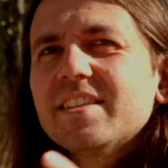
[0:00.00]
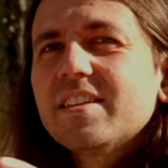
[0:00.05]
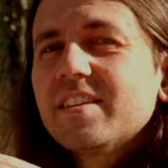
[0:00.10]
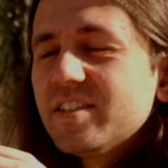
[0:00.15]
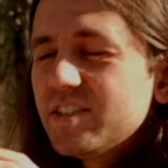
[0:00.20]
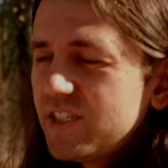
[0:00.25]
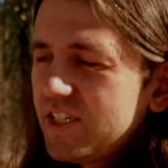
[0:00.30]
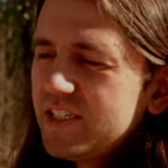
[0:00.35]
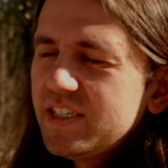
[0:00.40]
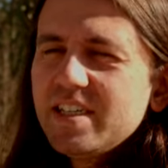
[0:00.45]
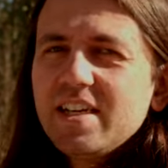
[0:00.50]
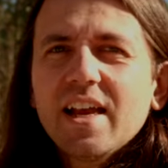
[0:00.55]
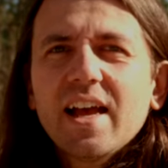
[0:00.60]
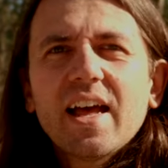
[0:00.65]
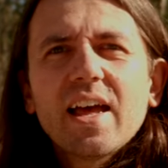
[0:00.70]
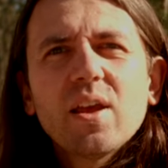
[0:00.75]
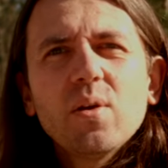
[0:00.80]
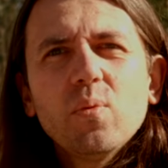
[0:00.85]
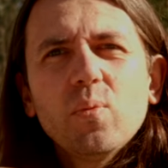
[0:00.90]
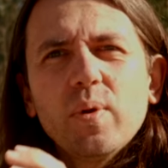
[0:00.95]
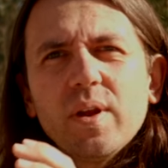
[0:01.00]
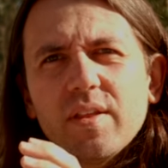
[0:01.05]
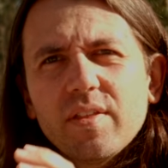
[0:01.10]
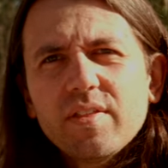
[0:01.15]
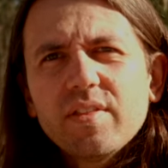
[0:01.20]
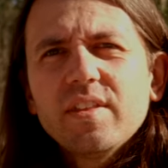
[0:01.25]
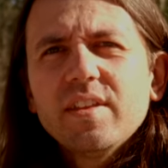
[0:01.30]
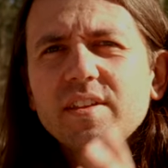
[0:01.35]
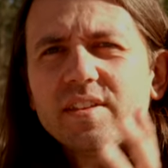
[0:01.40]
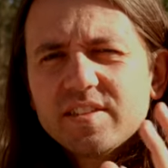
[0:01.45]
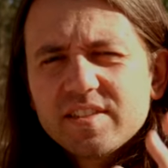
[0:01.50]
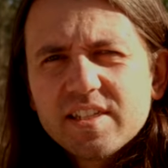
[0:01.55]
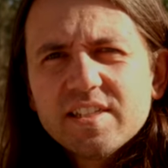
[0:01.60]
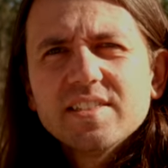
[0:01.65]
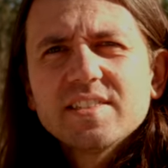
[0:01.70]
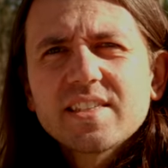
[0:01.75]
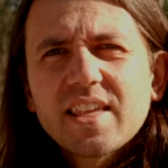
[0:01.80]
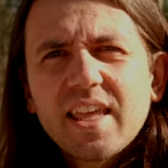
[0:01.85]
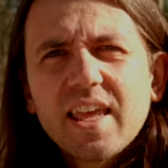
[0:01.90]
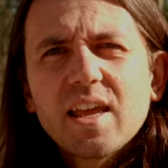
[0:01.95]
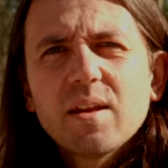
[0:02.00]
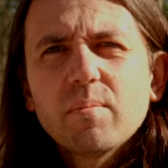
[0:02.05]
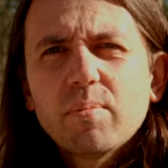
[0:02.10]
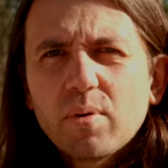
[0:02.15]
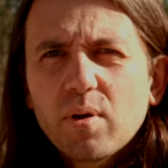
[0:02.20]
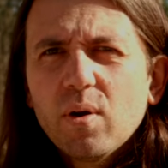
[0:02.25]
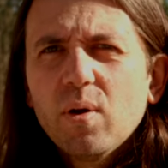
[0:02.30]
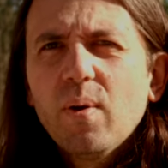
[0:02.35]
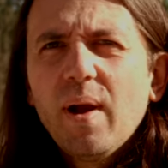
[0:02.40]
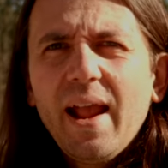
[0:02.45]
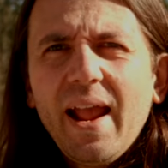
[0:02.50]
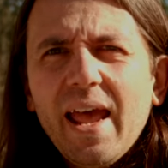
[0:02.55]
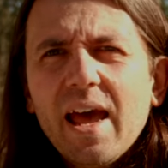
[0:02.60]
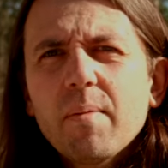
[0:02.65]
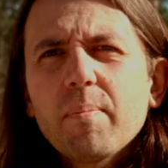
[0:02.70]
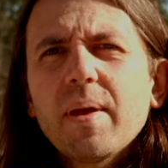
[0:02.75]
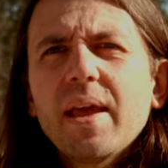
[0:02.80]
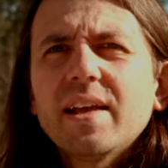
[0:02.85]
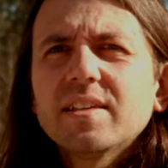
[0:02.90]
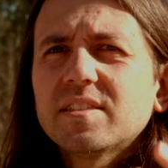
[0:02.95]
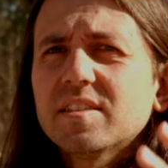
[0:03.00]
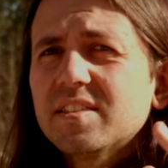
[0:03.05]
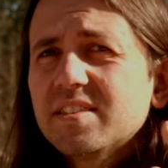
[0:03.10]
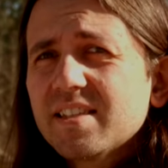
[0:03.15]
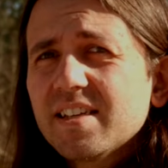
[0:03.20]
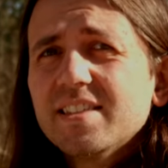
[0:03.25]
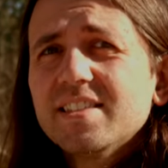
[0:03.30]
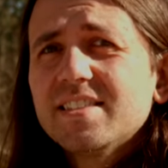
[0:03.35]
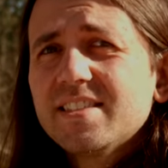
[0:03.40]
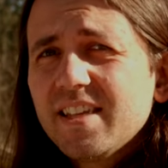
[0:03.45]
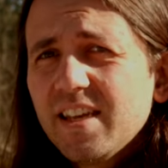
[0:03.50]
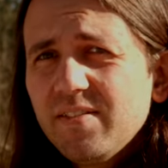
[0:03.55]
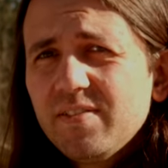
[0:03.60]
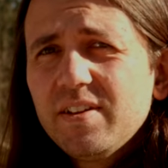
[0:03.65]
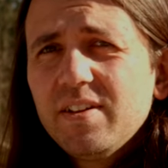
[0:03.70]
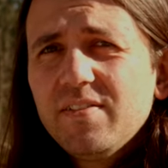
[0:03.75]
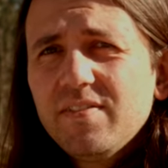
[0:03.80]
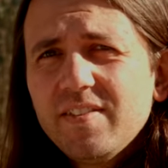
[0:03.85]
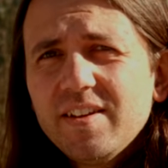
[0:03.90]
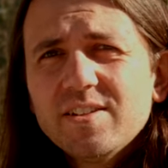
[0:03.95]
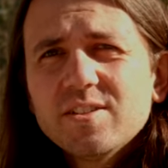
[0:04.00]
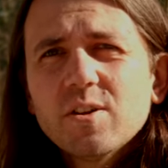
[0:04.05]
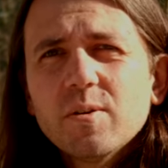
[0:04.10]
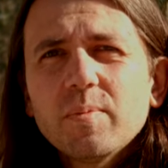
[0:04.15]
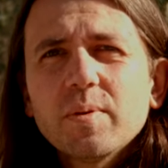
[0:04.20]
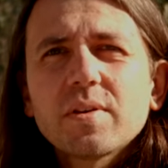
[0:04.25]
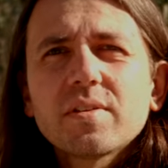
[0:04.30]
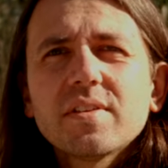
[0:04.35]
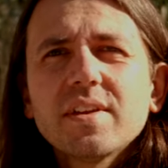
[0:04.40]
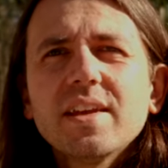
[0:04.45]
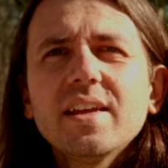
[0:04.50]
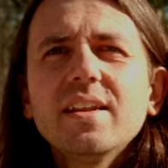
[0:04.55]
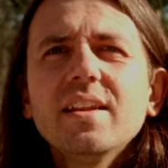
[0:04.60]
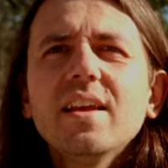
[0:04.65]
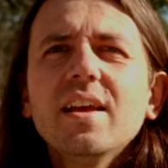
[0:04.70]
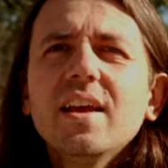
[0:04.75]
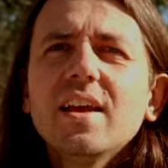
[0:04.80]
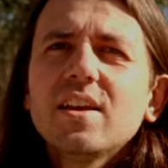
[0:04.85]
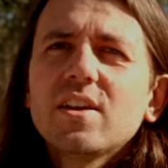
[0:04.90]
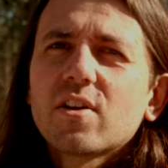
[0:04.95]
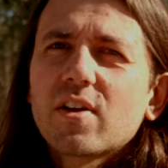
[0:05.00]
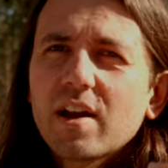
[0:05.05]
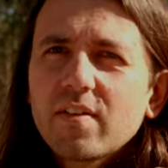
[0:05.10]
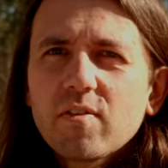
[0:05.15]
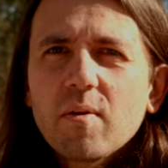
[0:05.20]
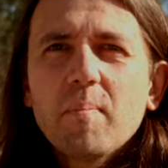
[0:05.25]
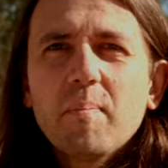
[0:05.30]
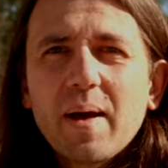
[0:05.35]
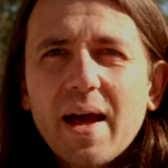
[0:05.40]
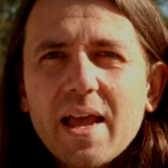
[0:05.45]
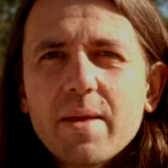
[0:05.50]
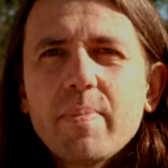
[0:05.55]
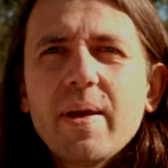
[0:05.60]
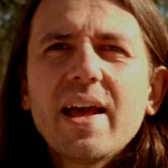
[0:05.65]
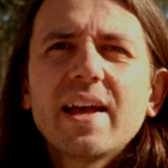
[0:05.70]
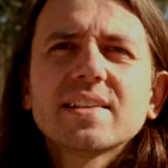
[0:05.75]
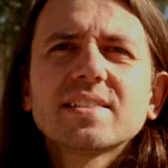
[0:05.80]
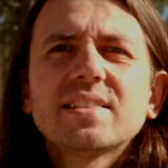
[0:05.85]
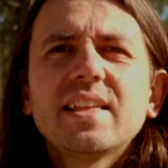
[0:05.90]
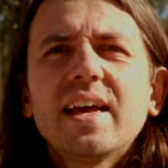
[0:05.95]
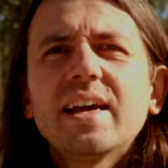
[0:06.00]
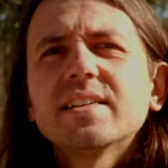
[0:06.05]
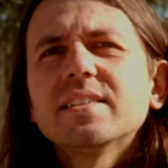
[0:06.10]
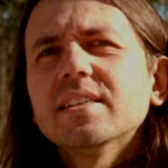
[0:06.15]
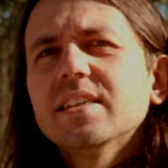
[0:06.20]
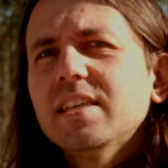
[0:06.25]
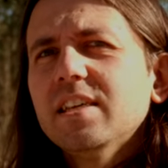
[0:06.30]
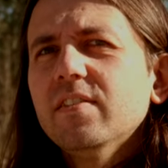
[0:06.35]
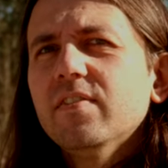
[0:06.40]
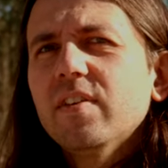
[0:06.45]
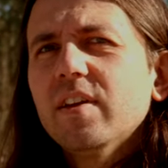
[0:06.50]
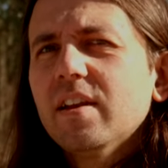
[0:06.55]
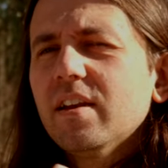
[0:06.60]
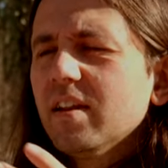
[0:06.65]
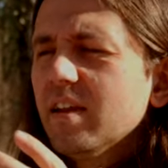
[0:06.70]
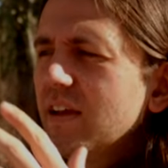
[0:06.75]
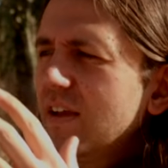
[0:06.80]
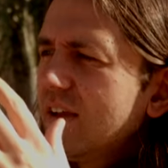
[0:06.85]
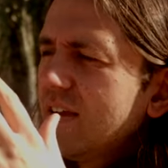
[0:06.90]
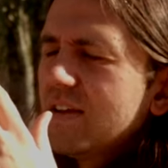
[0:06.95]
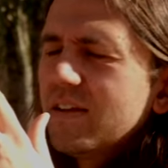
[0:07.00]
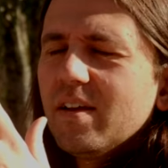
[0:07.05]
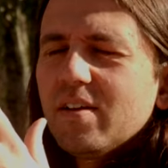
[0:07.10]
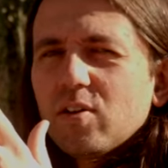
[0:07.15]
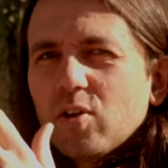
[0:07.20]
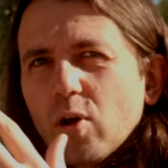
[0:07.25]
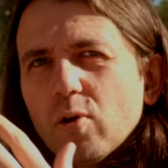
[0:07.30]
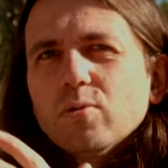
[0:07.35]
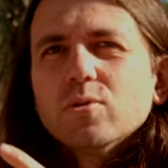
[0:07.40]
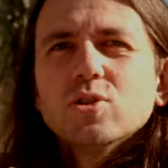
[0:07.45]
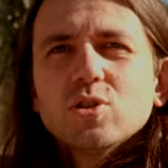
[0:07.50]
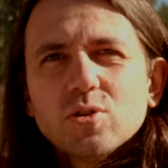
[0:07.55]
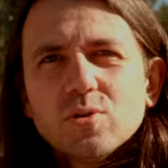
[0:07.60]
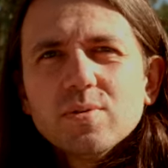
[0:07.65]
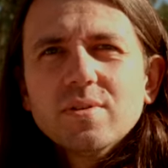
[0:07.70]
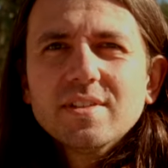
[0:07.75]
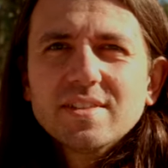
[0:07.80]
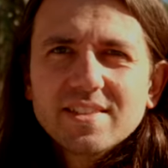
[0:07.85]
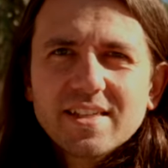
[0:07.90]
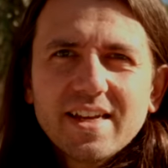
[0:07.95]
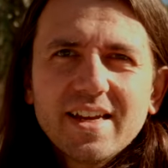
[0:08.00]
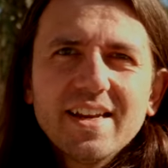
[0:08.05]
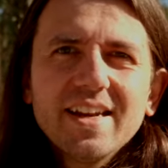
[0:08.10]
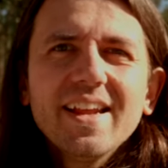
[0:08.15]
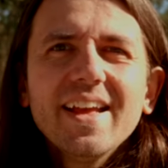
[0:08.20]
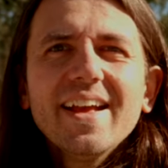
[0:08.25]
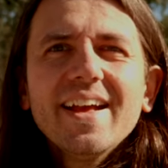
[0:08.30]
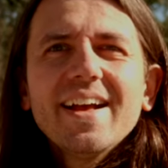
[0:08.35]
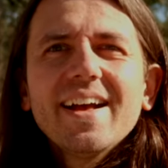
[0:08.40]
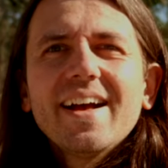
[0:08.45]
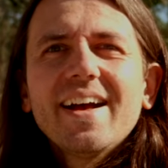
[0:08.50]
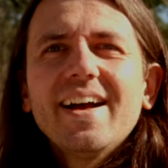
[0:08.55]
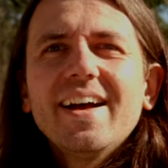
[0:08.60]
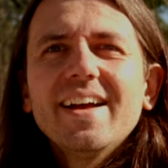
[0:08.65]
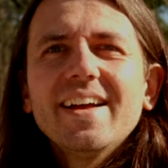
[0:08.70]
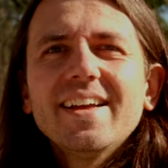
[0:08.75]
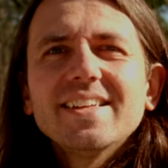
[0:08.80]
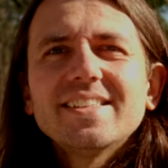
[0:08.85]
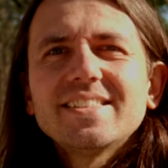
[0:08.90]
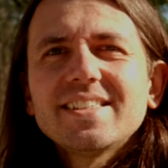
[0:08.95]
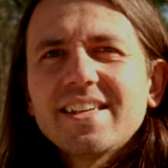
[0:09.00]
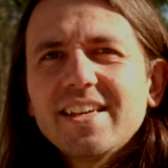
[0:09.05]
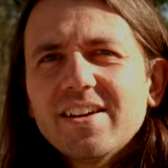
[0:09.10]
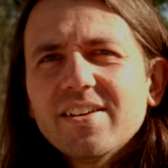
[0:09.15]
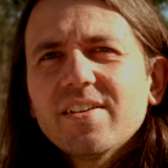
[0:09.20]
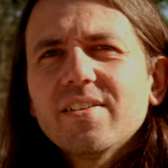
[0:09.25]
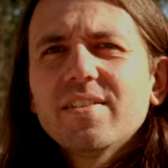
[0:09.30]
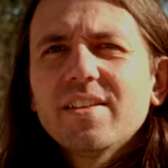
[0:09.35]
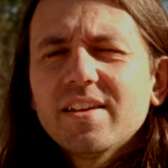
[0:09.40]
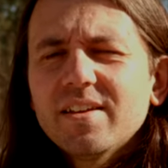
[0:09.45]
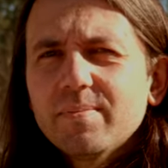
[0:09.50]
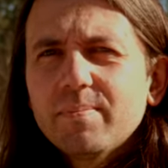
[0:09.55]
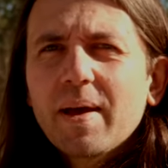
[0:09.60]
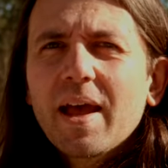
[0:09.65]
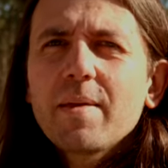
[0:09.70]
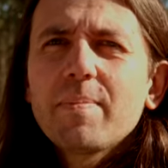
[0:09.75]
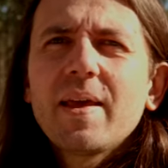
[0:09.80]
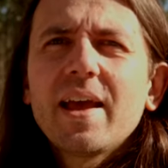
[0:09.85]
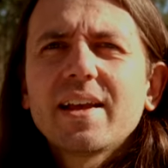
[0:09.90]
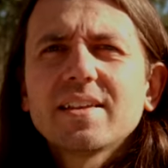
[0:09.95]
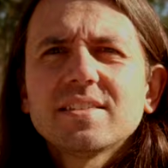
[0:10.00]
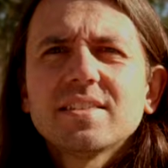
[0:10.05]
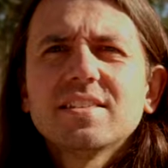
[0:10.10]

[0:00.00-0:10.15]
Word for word: that the GTI with the SynScan Pro app has a sun safety feature built in. You're gonna have to bypass that to even go to the sun. Uh, it's here, the bypass